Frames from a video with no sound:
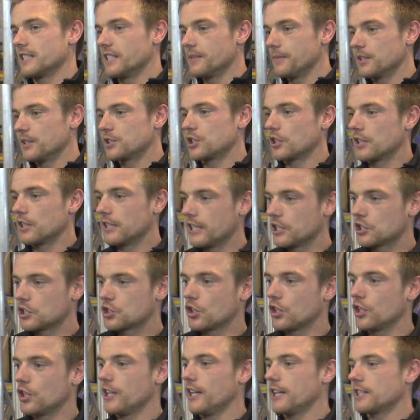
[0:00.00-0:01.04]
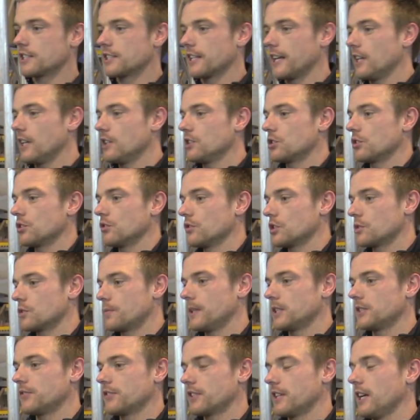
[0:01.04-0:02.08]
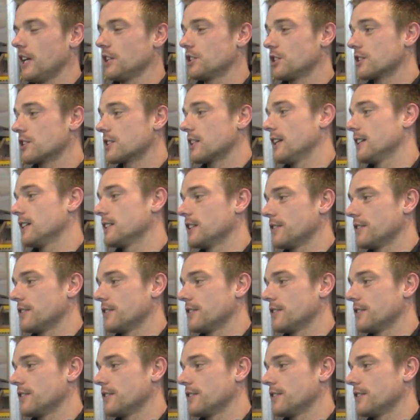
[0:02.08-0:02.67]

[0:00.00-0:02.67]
limits on electronics, the engine specifications slightly